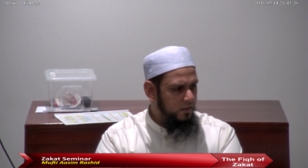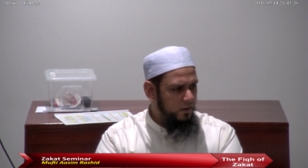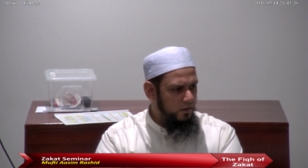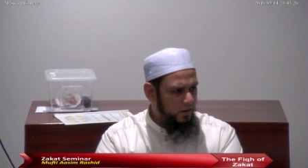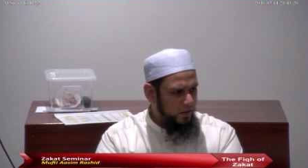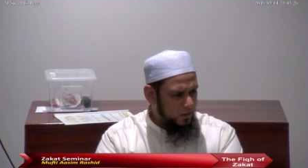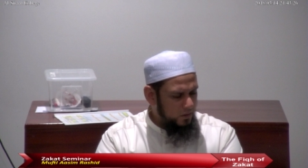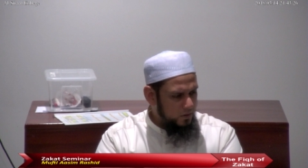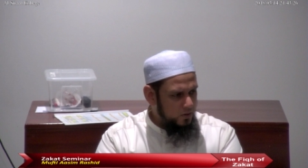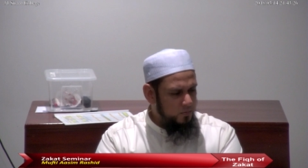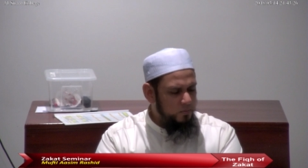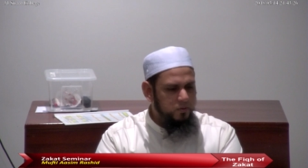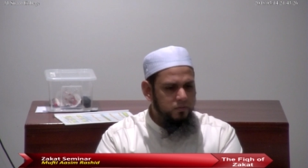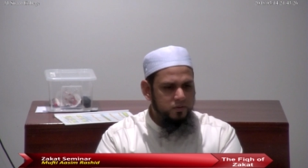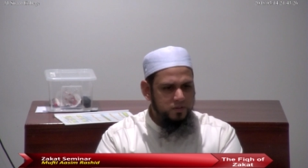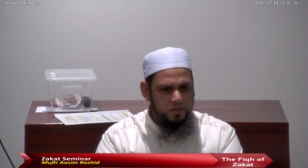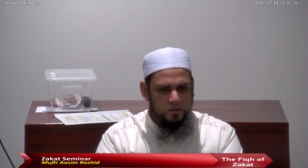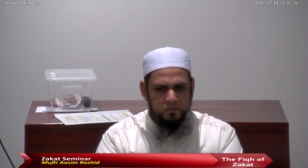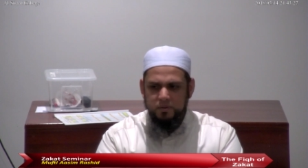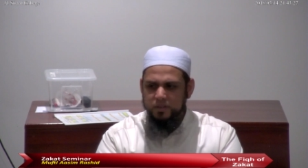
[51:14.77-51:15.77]
They are
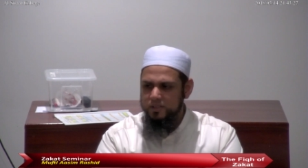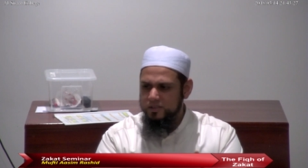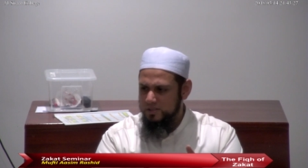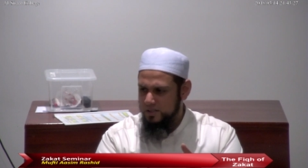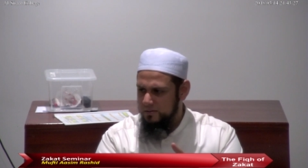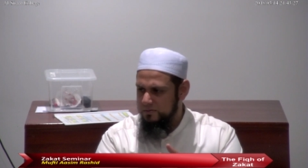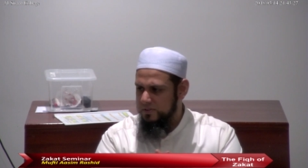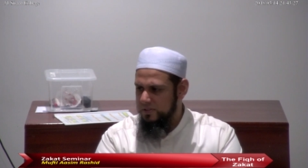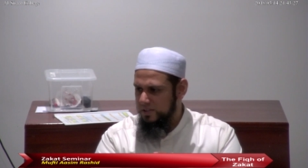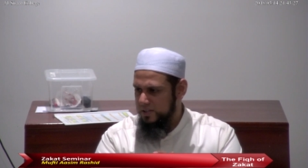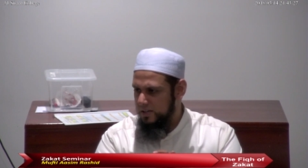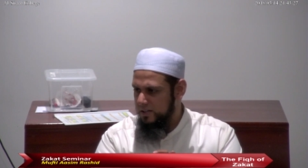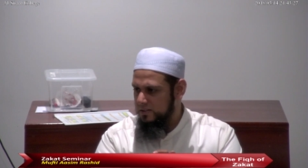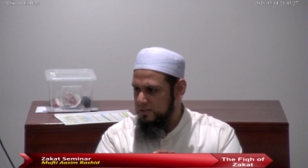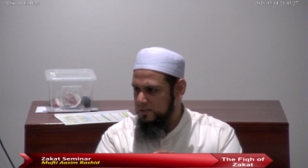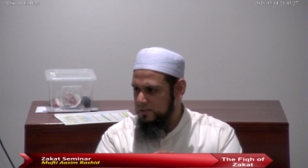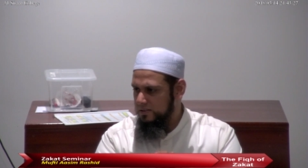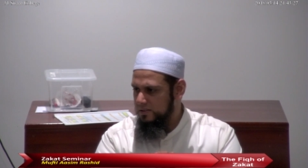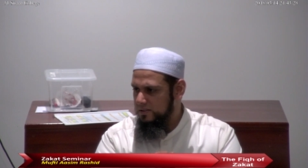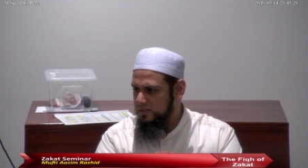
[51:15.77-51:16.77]
eligible recipients of
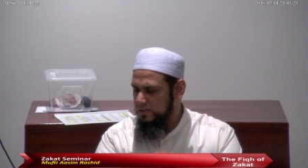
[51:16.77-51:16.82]
zakat.